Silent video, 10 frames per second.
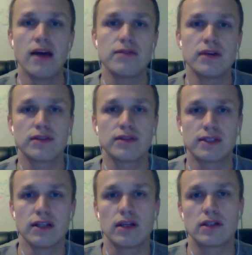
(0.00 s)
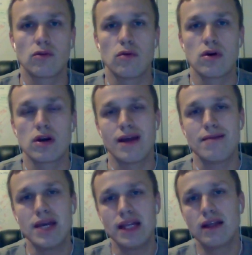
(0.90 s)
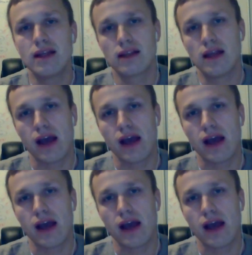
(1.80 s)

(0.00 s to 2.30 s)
fiat facilitator will immediately